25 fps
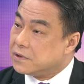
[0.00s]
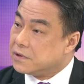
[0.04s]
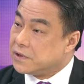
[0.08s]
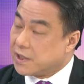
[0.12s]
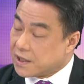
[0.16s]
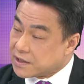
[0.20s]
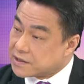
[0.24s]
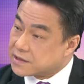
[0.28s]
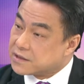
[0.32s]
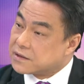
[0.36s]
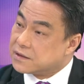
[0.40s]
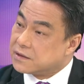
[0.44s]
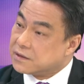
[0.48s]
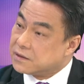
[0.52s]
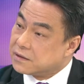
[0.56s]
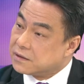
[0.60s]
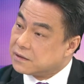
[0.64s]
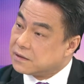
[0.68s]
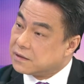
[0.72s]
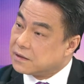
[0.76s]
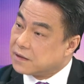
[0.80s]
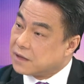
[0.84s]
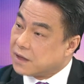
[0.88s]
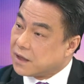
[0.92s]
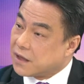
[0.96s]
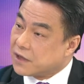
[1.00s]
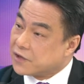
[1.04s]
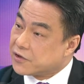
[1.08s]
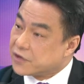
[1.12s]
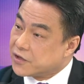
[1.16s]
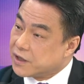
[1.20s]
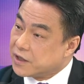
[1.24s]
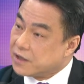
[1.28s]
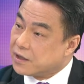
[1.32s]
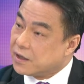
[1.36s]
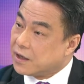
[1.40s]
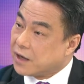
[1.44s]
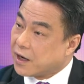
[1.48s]
yes. I
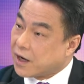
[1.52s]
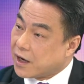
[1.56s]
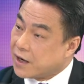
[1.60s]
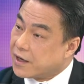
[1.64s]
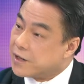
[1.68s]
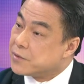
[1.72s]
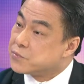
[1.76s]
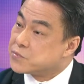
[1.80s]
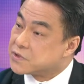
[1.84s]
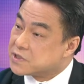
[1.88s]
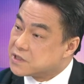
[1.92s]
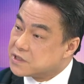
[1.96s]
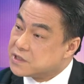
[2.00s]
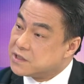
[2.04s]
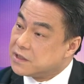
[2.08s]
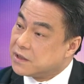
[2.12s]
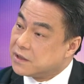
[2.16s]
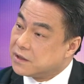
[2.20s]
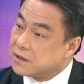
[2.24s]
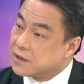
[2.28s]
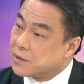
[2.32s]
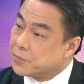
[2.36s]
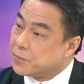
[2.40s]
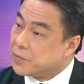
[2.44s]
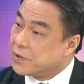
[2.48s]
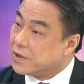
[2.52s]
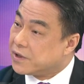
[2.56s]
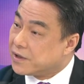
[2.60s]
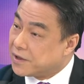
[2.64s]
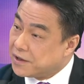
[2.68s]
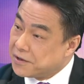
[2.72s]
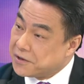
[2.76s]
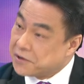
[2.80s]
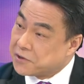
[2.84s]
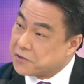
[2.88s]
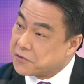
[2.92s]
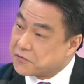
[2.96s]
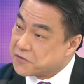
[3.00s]
think I am seeing the
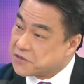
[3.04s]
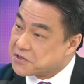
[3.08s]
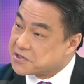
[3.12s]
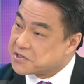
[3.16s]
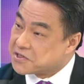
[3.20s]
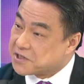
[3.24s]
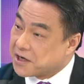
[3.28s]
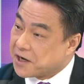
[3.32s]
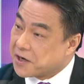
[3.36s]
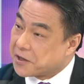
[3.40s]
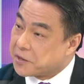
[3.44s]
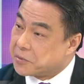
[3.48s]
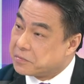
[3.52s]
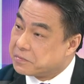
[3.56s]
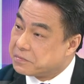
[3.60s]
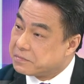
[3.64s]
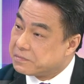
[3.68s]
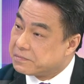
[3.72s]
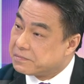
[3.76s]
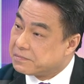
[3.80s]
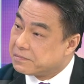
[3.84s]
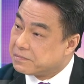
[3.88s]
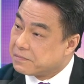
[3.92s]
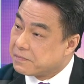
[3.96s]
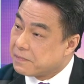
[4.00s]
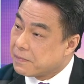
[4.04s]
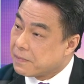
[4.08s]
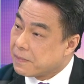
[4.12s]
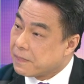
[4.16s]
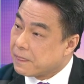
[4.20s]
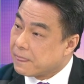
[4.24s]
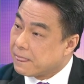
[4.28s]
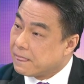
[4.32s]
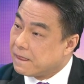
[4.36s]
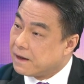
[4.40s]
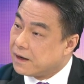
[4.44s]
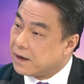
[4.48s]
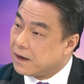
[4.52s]
beginning of this time.
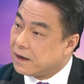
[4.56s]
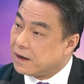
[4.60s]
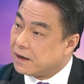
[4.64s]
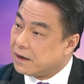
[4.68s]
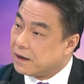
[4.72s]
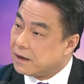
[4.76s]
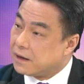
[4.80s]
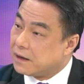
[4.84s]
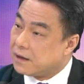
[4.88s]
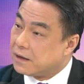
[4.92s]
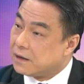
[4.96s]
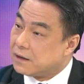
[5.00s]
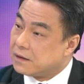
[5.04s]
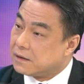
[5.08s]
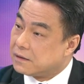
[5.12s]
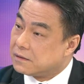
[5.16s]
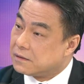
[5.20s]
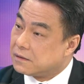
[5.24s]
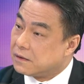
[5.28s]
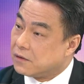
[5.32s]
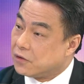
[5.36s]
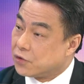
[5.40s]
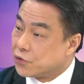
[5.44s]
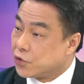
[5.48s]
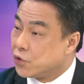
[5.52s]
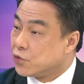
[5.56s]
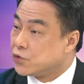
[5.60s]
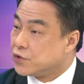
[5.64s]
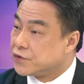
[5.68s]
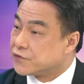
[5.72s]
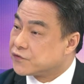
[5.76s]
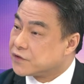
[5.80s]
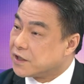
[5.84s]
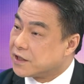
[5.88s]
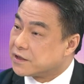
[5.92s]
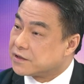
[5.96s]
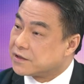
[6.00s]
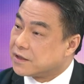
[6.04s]
Uh, although you
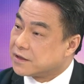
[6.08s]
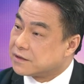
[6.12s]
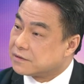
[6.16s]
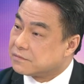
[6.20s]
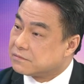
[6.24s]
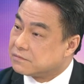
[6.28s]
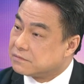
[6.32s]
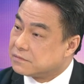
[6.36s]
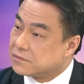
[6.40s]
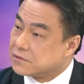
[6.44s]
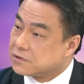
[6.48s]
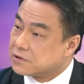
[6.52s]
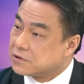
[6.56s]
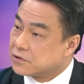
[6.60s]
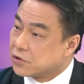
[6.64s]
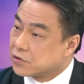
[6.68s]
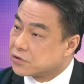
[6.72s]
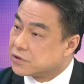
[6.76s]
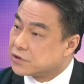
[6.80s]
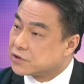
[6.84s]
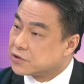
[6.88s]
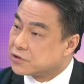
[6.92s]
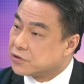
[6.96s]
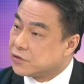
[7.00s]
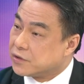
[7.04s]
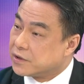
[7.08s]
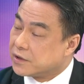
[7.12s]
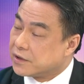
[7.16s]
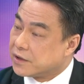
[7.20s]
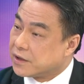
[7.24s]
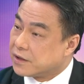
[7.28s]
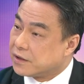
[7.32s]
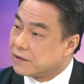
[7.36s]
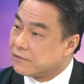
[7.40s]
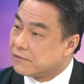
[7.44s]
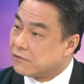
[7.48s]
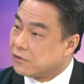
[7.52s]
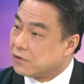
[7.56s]
said that doctors going
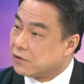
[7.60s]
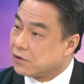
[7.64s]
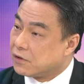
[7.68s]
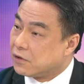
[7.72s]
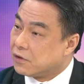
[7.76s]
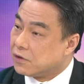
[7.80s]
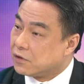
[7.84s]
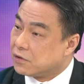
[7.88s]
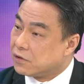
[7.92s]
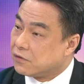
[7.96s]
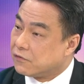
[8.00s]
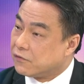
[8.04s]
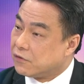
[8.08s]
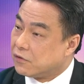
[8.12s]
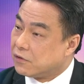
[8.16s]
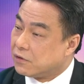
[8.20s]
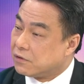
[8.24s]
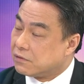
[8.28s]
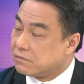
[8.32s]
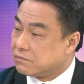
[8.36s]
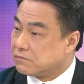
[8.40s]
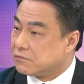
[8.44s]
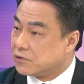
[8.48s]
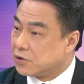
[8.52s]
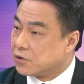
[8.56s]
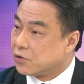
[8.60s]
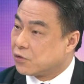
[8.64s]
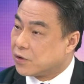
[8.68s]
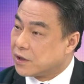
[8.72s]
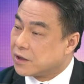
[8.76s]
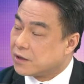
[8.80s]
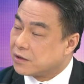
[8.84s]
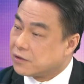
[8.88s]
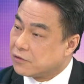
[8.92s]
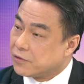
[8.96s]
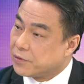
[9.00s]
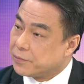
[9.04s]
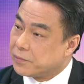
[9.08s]
there for, long, for you know,
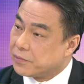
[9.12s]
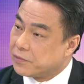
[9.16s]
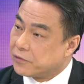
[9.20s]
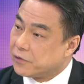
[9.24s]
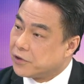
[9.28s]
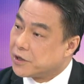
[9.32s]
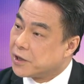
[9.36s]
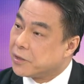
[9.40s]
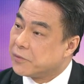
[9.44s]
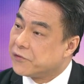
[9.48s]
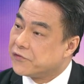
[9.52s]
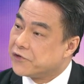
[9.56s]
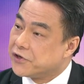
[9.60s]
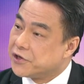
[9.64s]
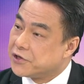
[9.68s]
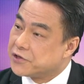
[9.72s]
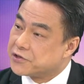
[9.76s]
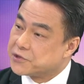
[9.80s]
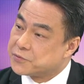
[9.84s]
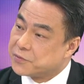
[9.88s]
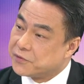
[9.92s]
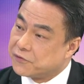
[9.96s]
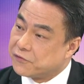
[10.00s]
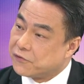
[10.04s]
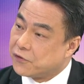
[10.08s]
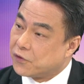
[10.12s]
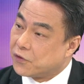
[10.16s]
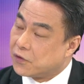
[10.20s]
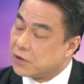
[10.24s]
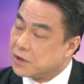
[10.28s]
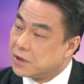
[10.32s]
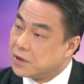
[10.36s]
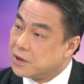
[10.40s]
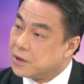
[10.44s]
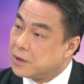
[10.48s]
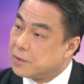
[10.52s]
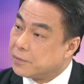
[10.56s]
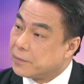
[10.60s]
quite, quite, quite a number of years before.
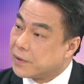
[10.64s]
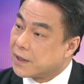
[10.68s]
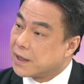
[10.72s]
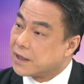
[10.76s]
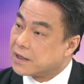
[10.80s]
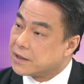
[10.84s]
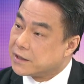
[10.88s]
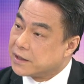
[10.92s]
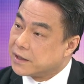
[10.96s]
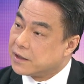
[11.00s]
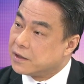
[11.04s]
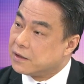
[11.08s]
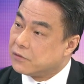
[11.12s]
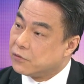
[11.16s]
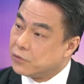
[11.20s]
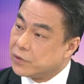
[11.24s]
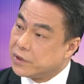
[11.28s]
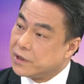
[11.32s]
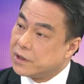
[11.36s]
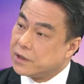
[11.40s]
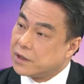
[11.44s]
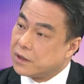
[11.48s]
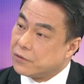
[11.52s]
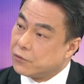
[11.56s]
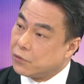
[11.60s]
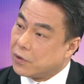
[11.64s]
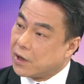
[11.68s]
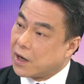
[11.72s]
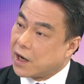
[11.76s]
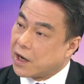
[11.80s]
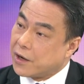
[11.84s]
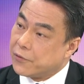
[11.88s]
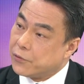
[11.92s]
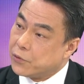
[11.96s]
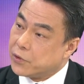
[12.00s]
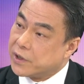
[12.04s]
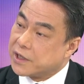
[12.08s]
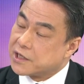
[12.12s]
But I think we,
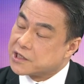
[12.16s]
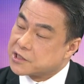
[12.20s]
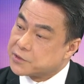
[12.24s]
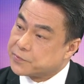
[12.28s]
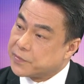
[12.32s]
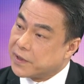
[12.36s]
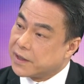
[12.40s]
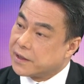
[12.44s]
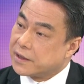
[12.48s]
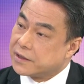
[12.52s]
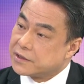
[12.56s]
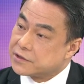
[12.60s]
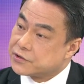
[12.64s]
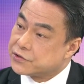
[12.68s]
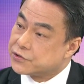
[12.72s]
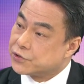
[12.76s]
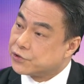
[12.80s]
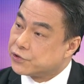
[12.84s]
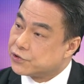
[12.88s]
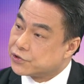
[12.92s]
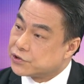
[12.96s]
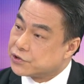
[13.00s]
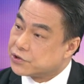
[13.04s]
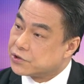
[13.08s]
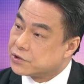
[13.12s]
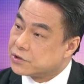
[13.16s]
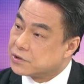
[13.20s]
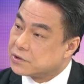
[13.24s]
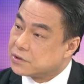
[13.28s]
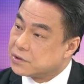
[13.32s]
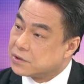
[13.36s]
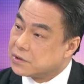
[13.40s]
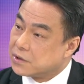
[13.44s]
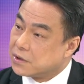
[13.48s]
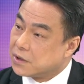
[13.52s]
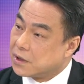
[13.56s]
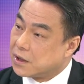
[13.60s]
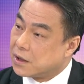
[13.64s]
I would expect a surge
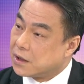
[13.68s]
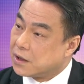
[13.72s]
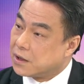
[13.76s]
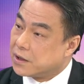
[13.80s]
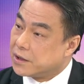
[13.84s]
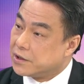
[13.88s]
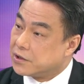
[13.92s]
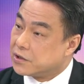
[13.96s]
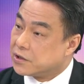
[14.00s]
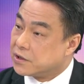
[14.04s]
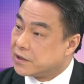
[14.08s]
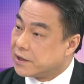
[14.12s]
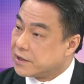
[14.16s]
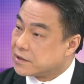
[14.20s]
uh, in the